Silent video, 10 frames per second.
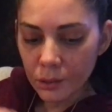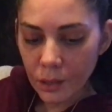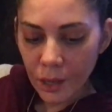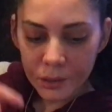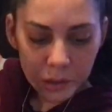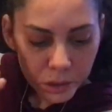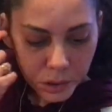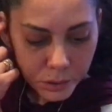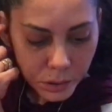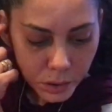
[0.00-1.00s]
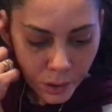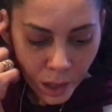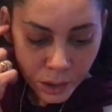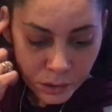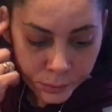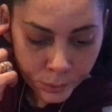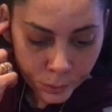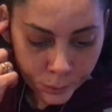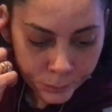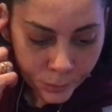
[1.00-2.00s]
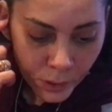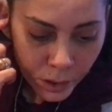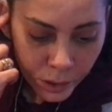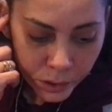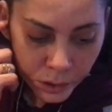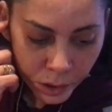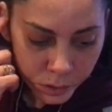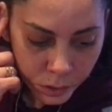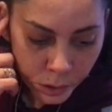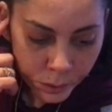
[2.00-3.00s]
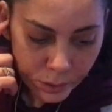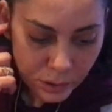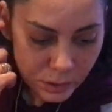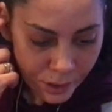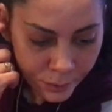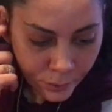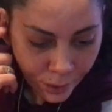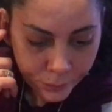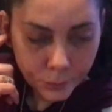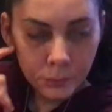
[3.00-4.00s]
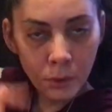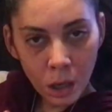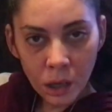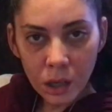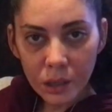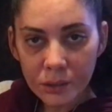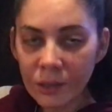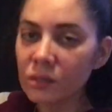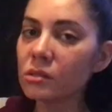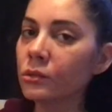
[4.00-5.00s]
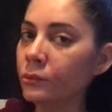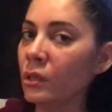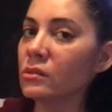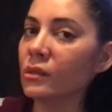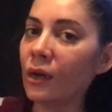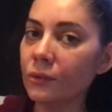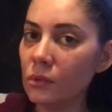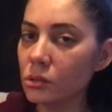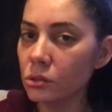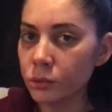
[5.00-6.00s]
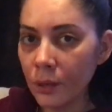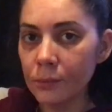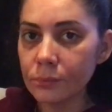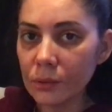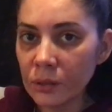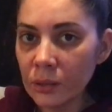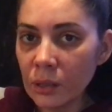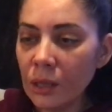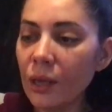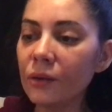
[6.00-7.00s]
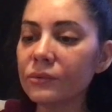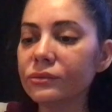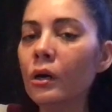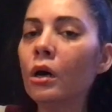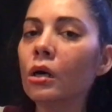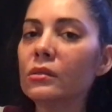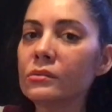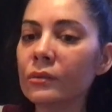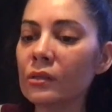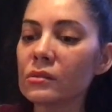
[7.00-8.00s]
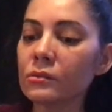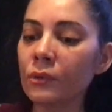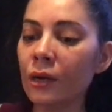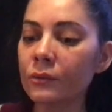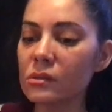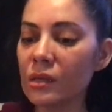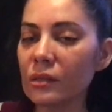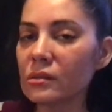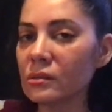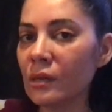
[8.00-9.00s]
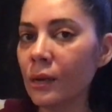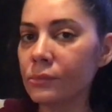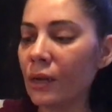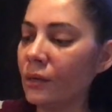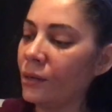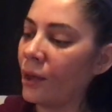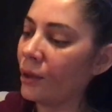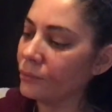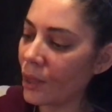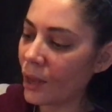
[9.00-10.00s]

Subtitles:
at the hospital, the doctor noticed that when I would walk, that's the reason I would trip and fall, is because when I would take a step, I didn't have